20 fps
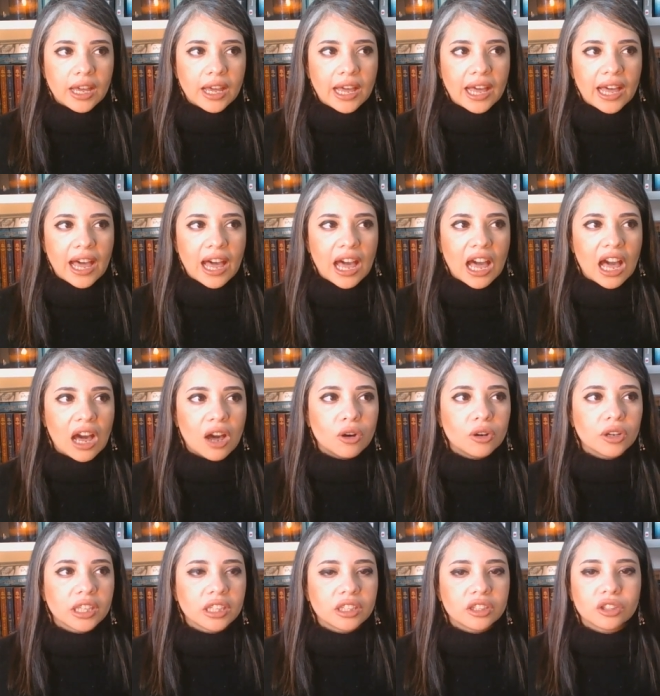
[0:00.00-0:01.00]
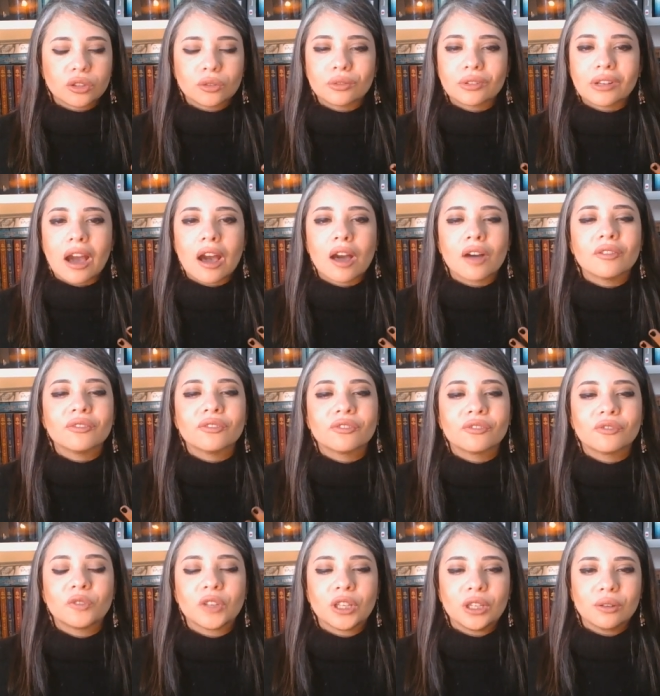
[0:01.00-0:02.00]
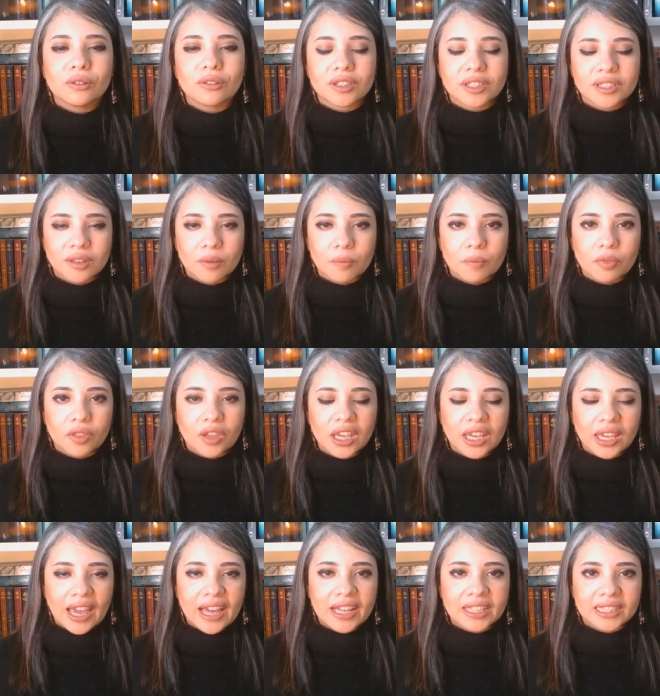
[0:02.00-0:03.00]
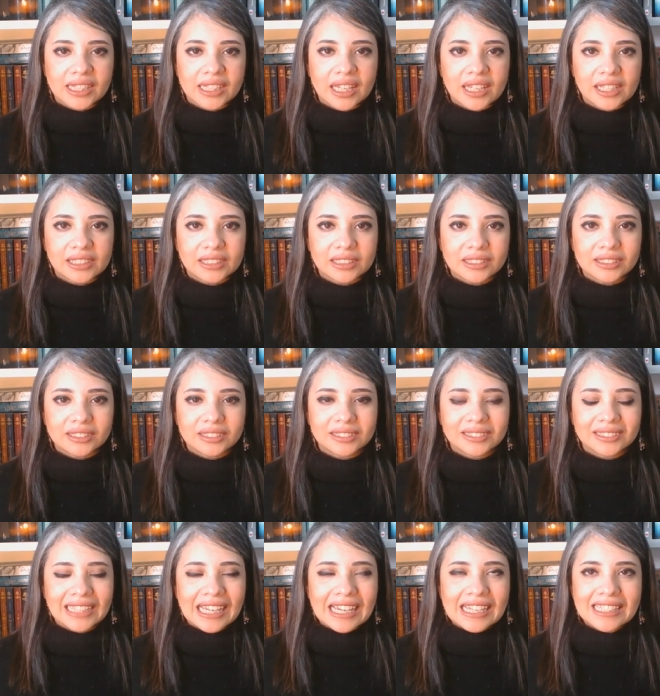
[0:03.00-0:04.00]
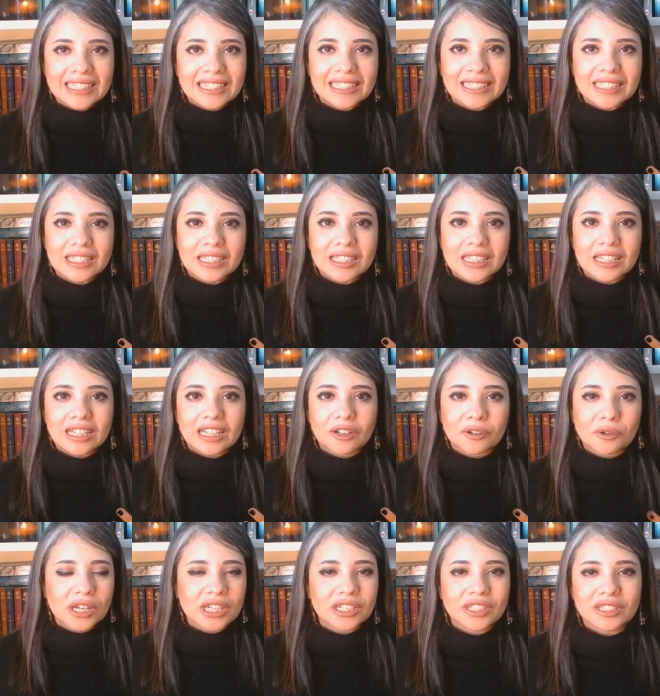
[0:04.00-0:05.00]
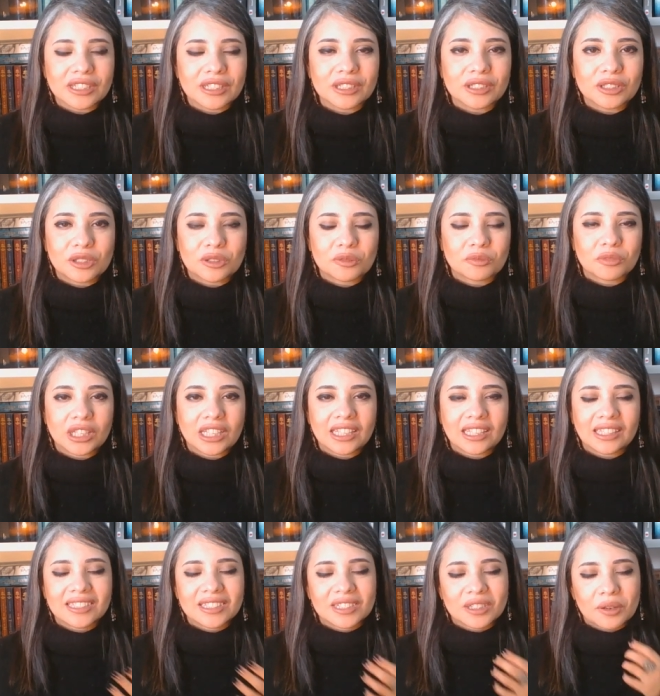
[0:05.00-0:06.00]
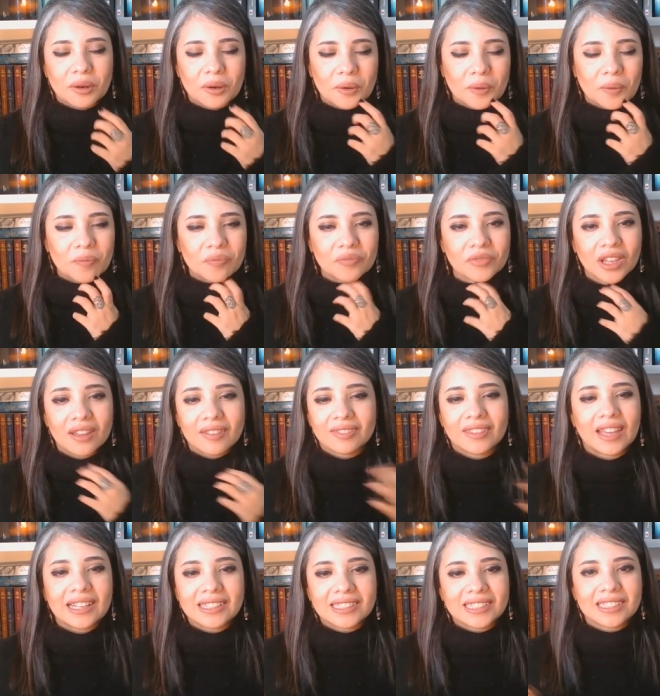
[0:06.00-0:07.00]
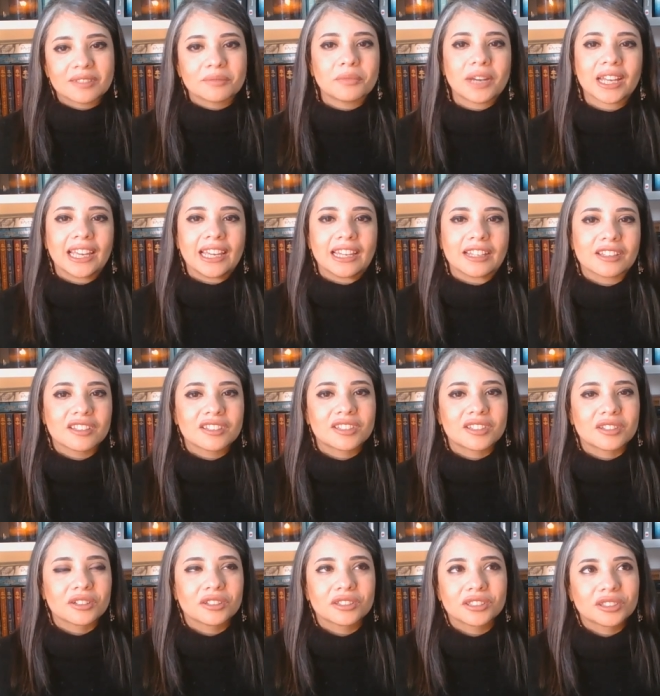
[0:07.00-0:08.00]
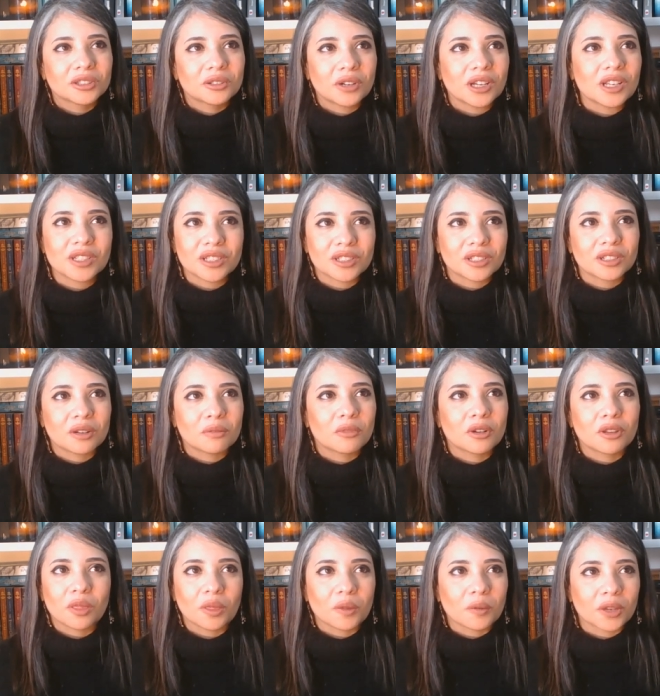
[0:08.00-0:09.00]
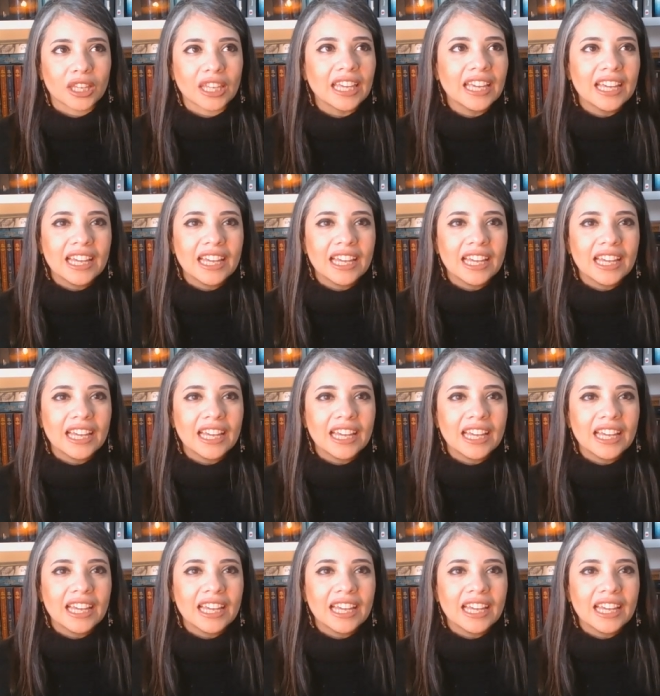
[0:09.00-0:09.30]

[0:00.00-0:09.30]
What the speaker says: How can you not feel something at that? That's crazy to me. So that's my answer to question number three.